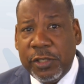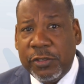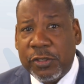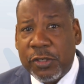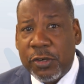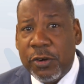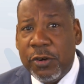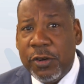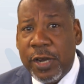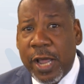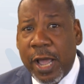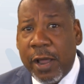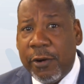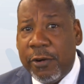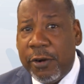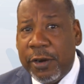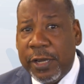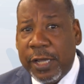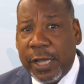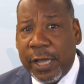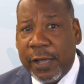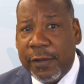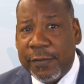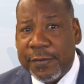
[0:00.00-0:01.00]
turned down her
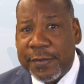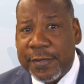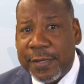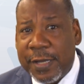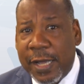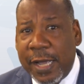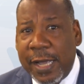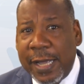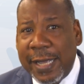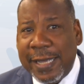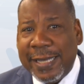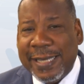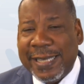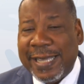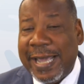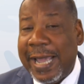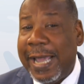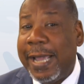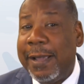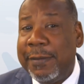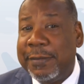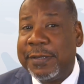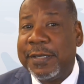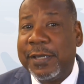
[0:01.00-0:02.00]
gifts,
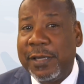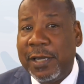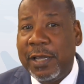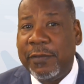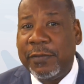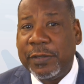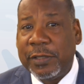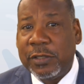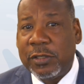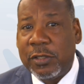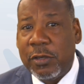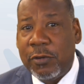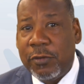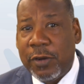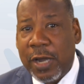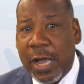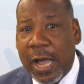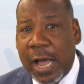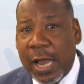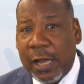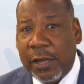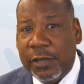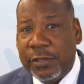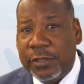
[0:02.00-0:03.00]
came to Livingstone
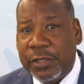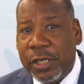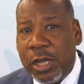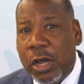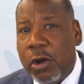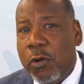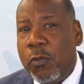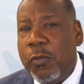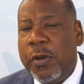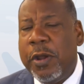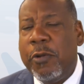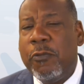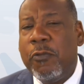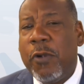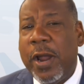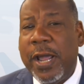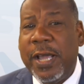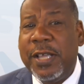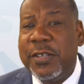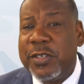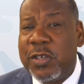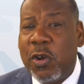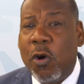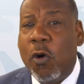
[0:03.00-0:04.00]
College. We
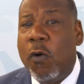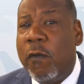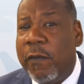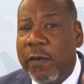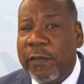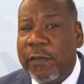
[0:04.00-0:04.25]
raised over